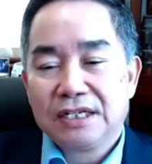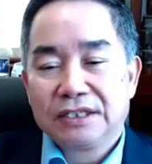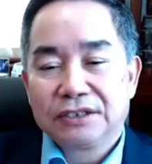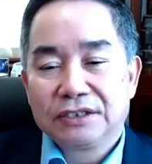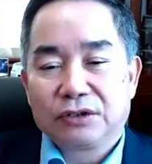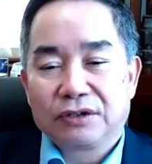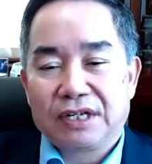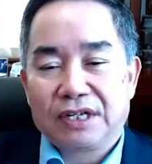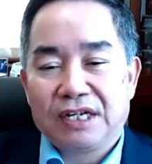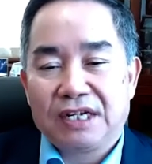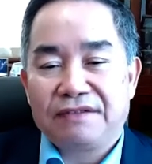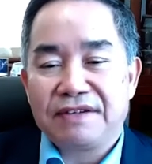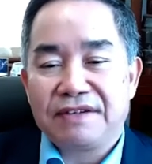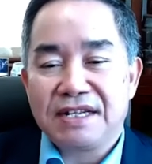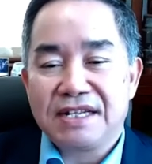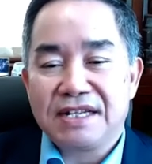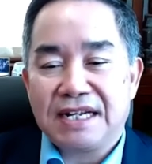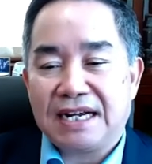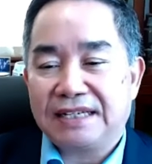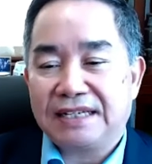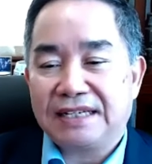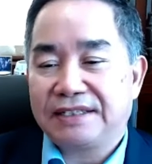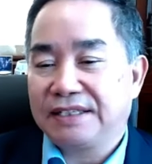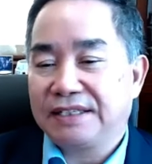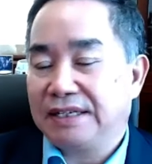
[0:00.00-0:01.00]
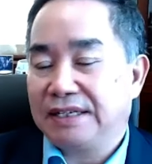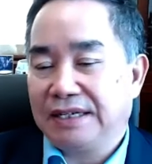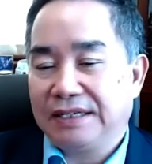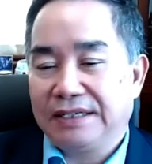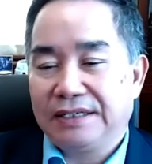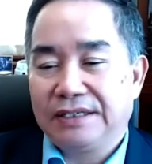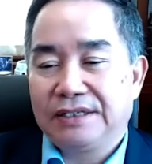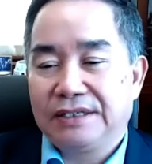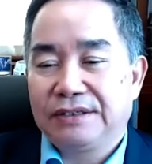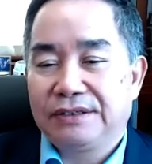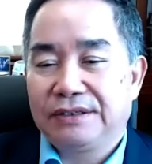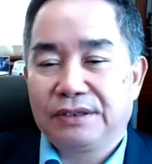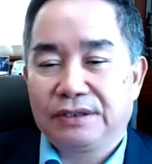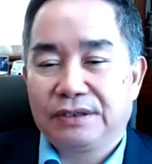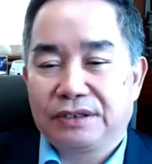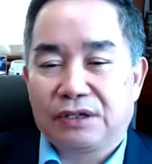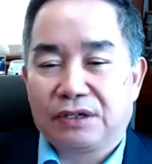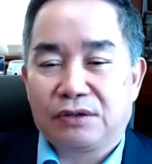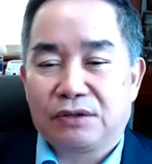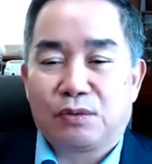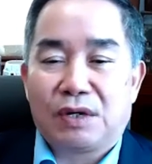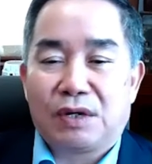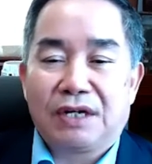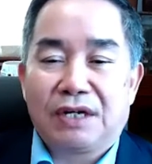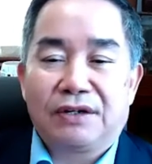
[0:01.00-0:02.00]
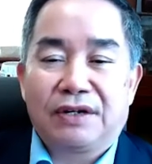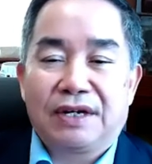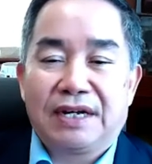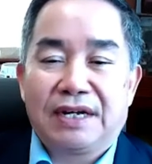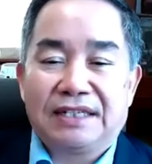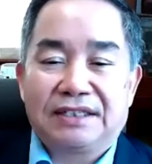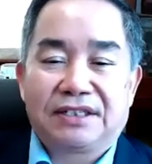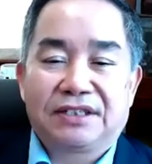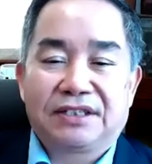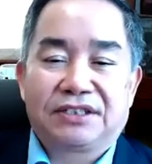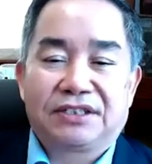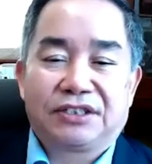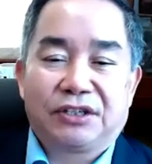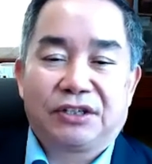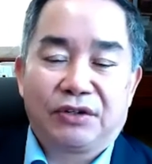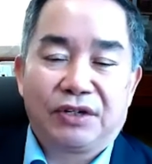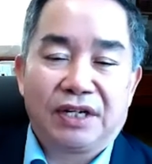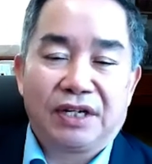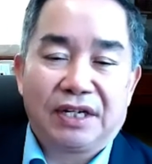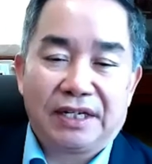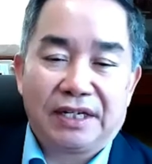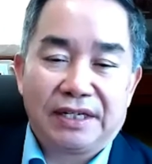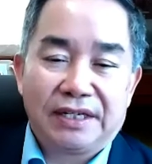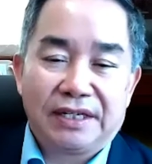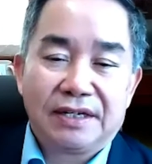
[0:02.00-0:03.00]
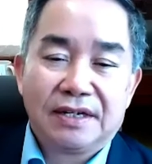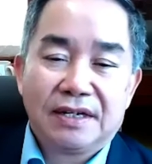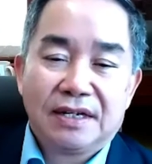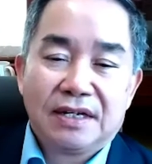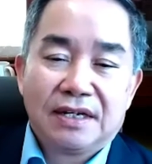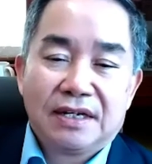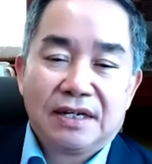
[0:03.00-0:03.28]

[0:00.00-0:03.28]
So given that, you don't want to necessarily